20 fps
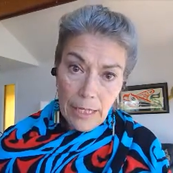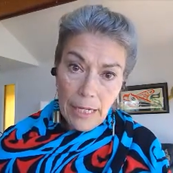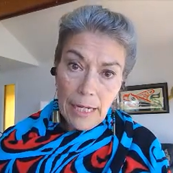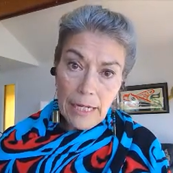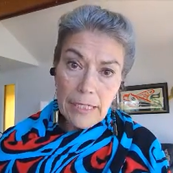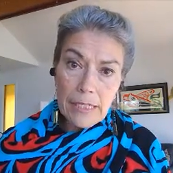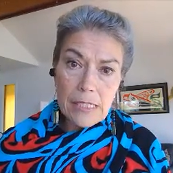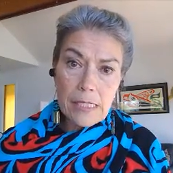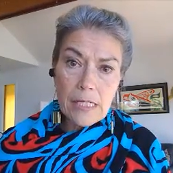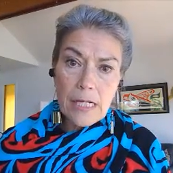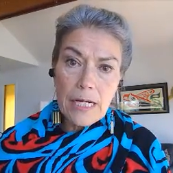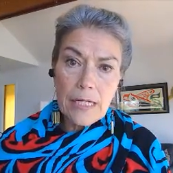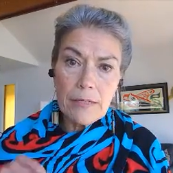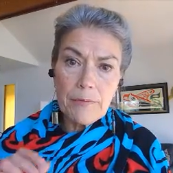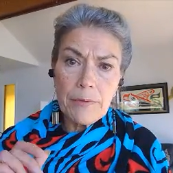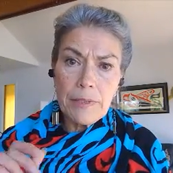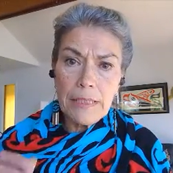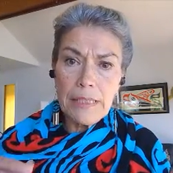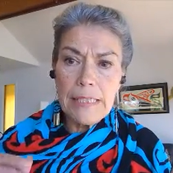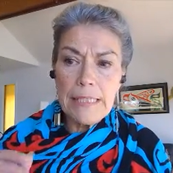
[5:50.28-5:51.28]
it's got a
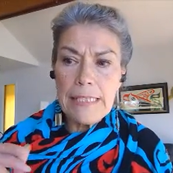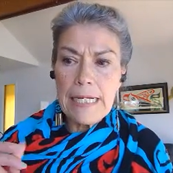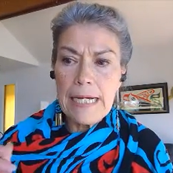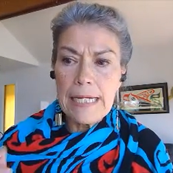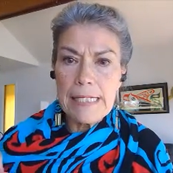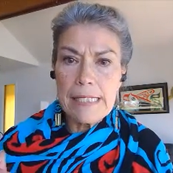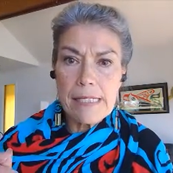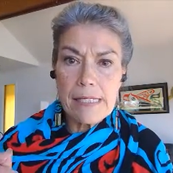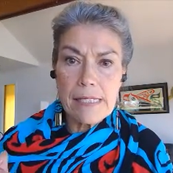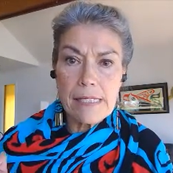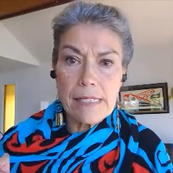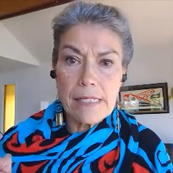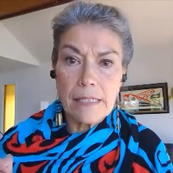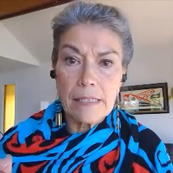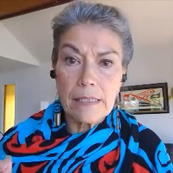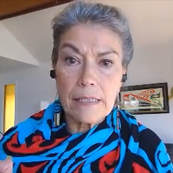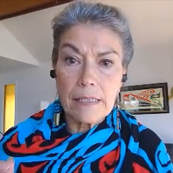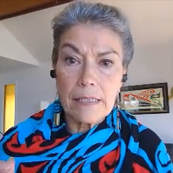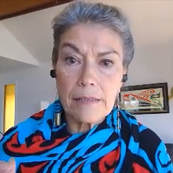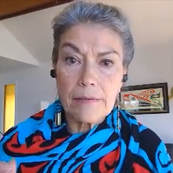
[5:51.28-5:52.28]
really nice
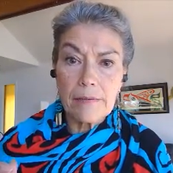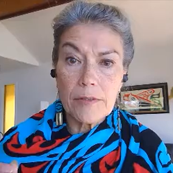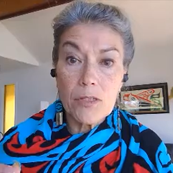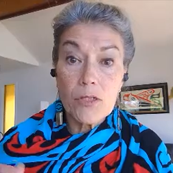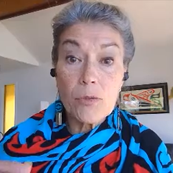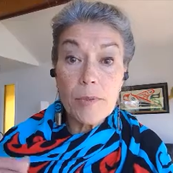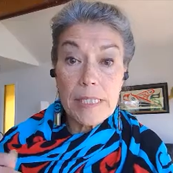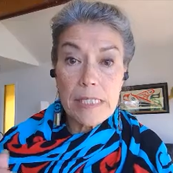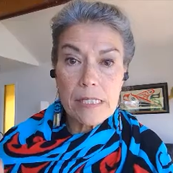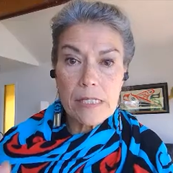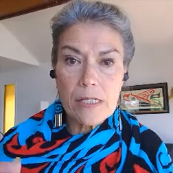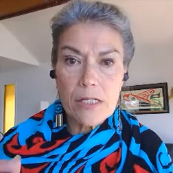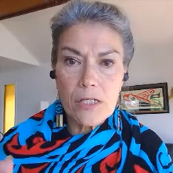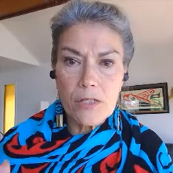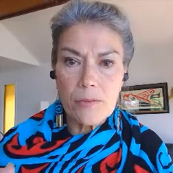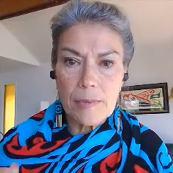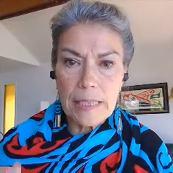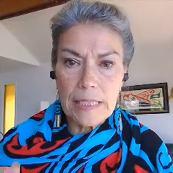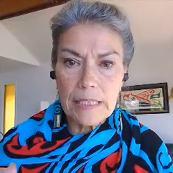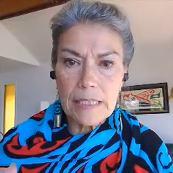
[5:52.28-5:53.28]
twist
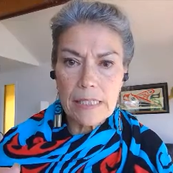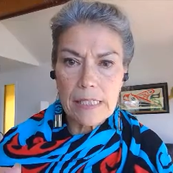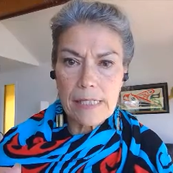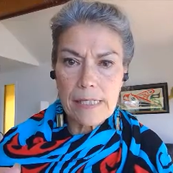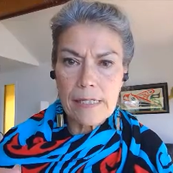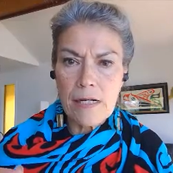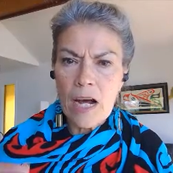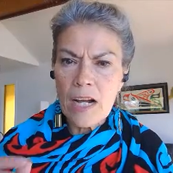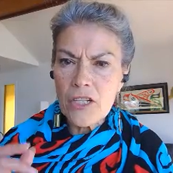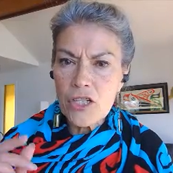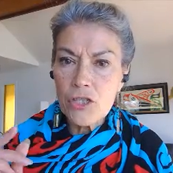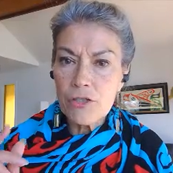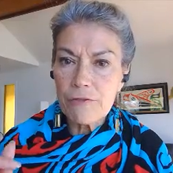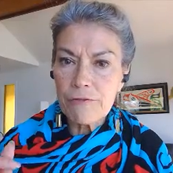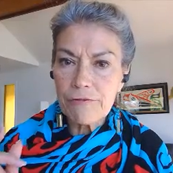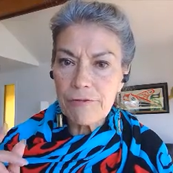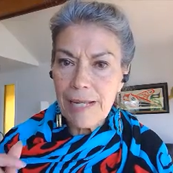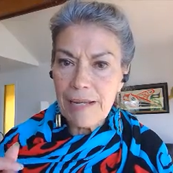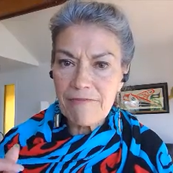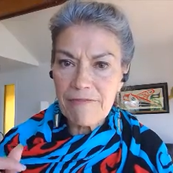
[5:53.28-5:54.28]
to it. It's not too
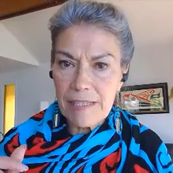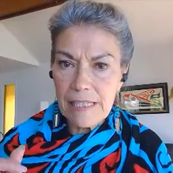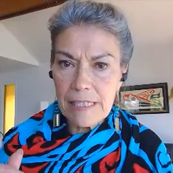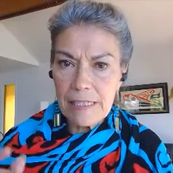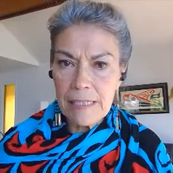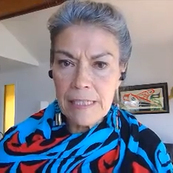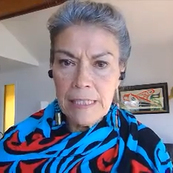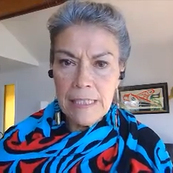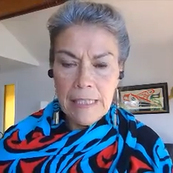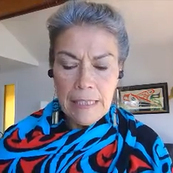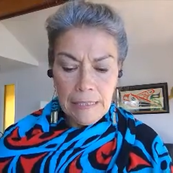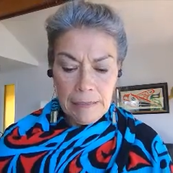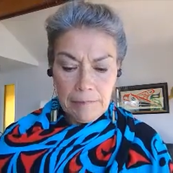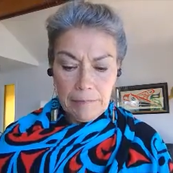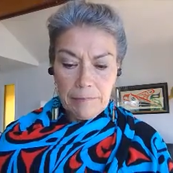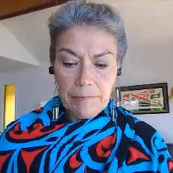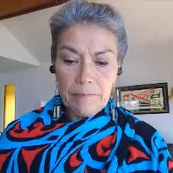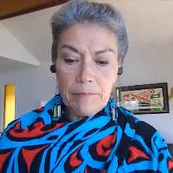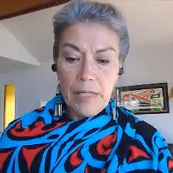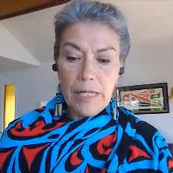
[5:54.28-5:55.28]
fluffy.
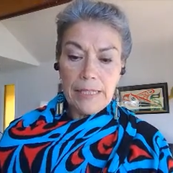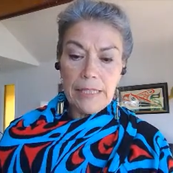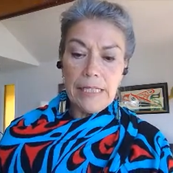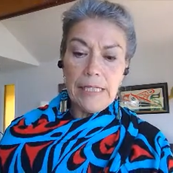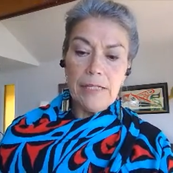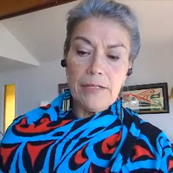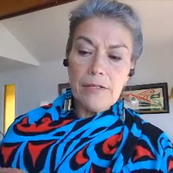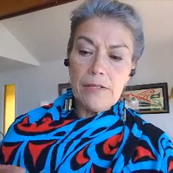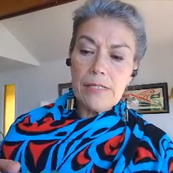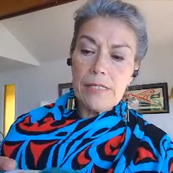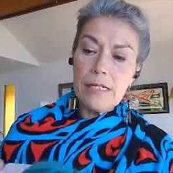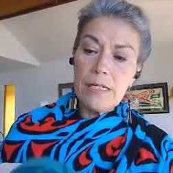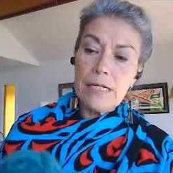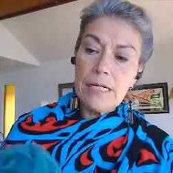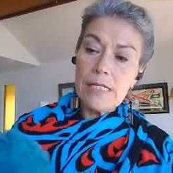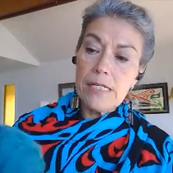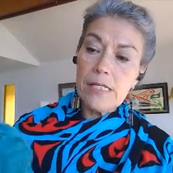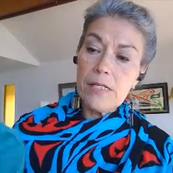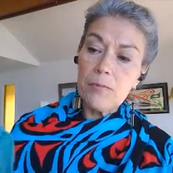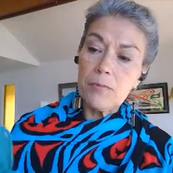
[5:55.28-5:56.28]
Like here's a
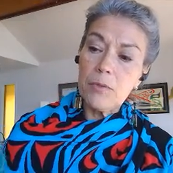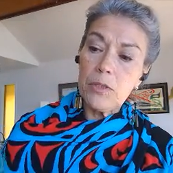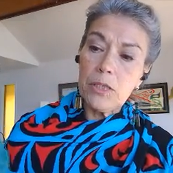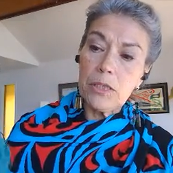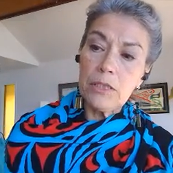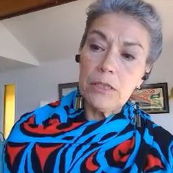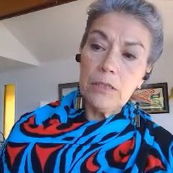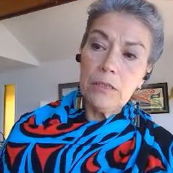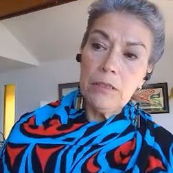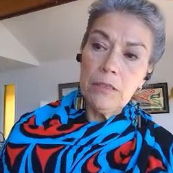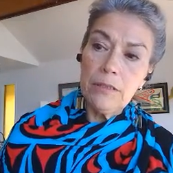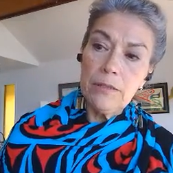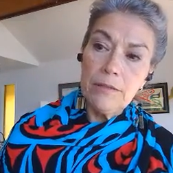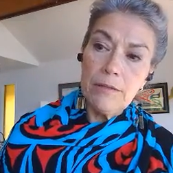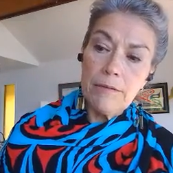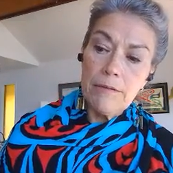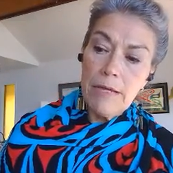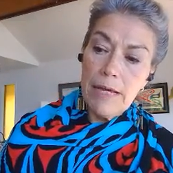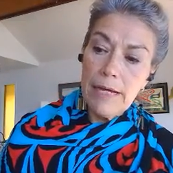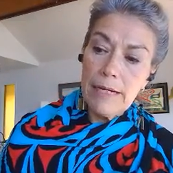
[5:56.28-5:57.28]
nice wool
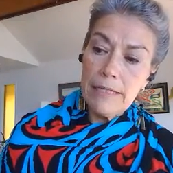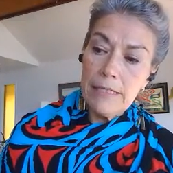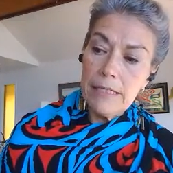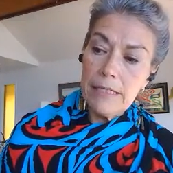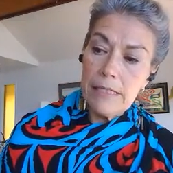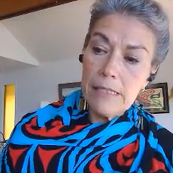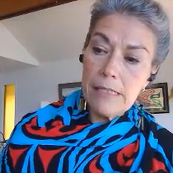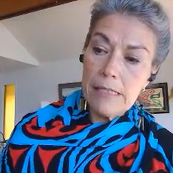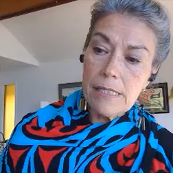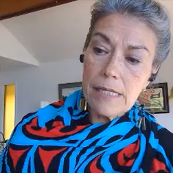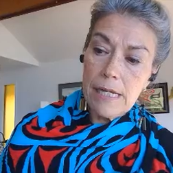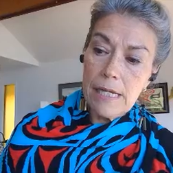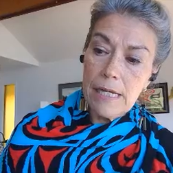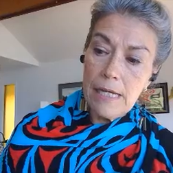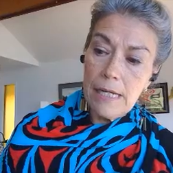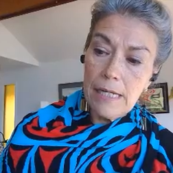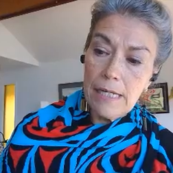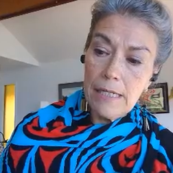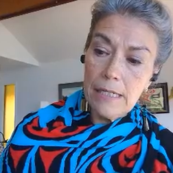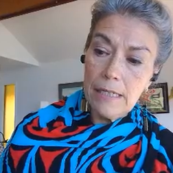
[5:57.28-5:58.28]
that is
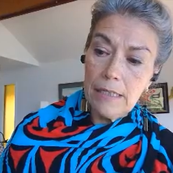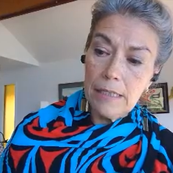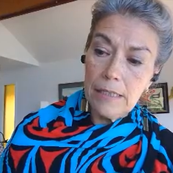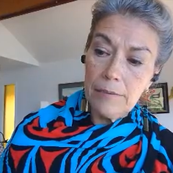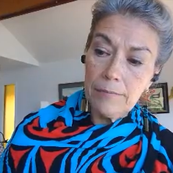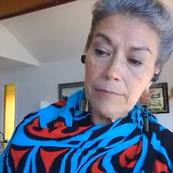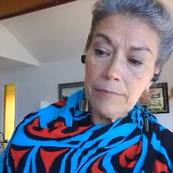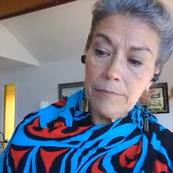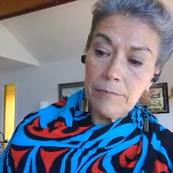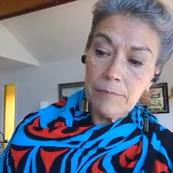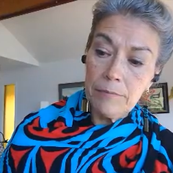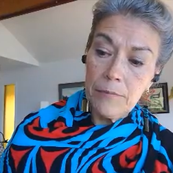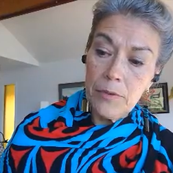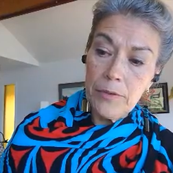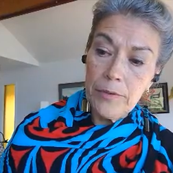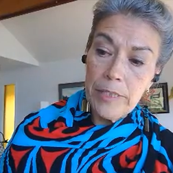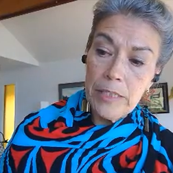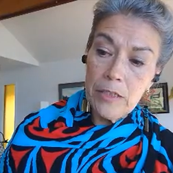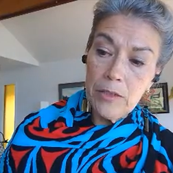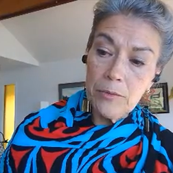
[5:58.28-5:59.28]
a
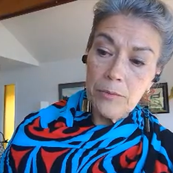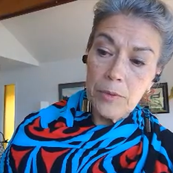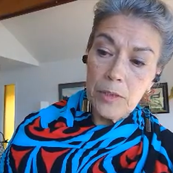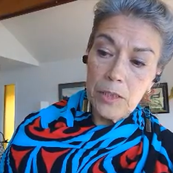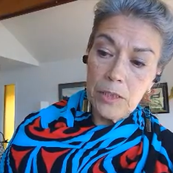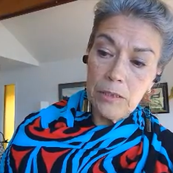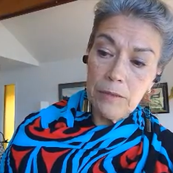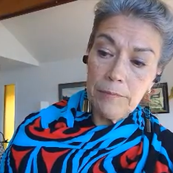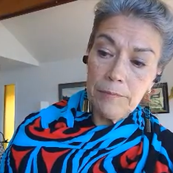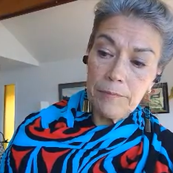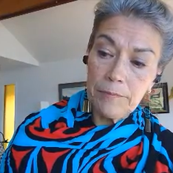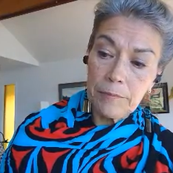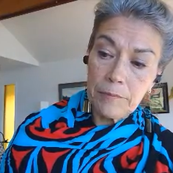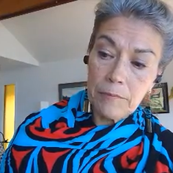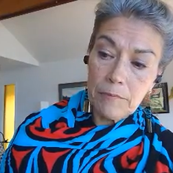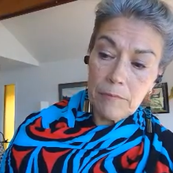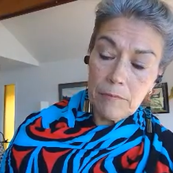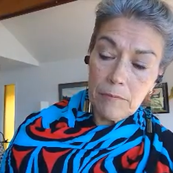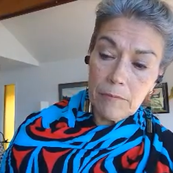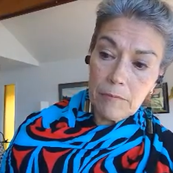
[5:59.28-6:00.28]
merino wool,
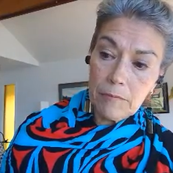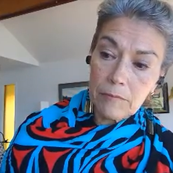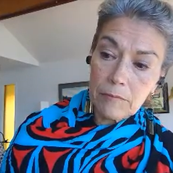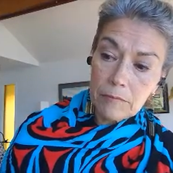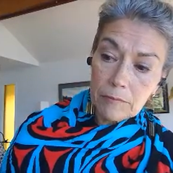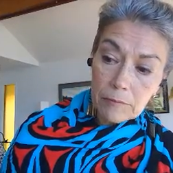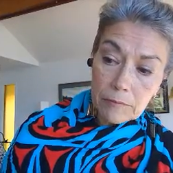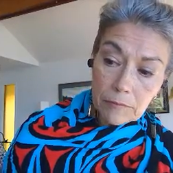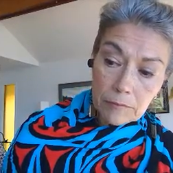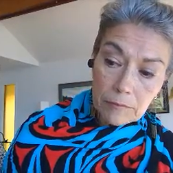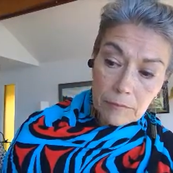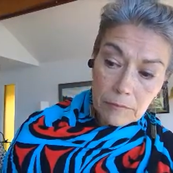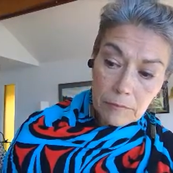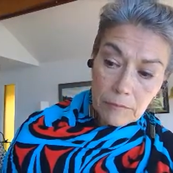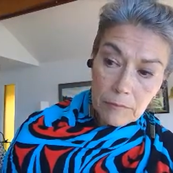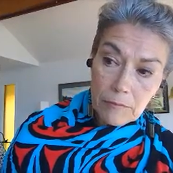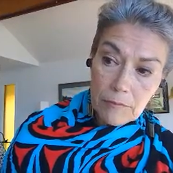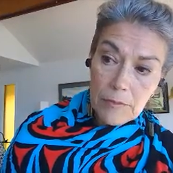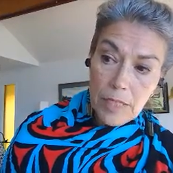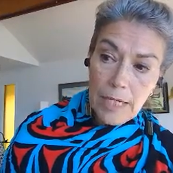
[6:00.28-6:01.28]

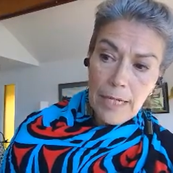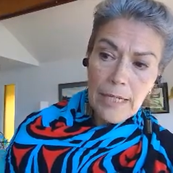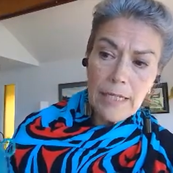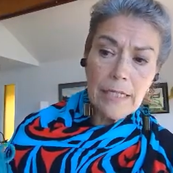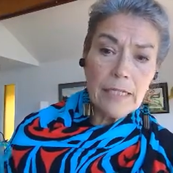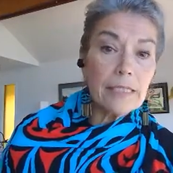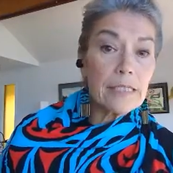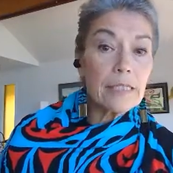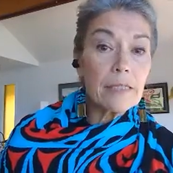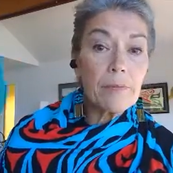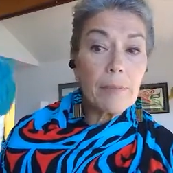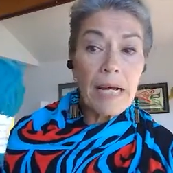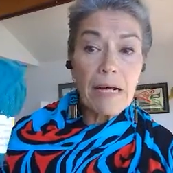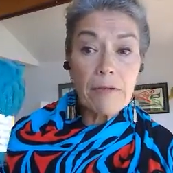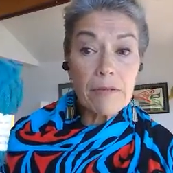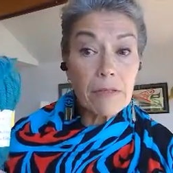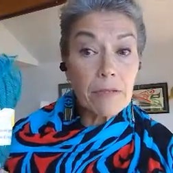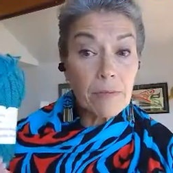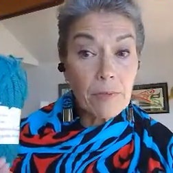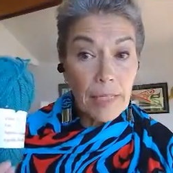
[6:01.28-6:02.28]
and it's
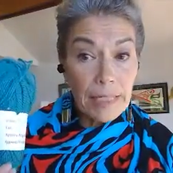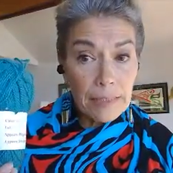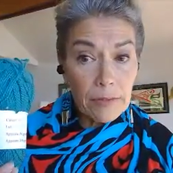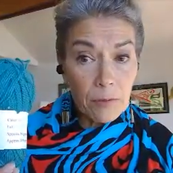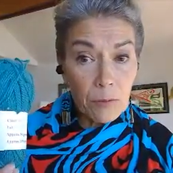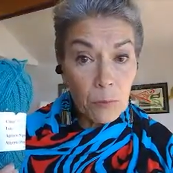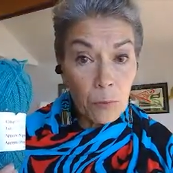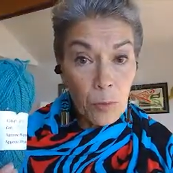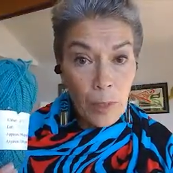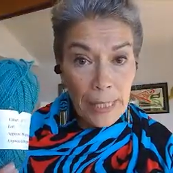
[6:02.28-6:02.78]
about the right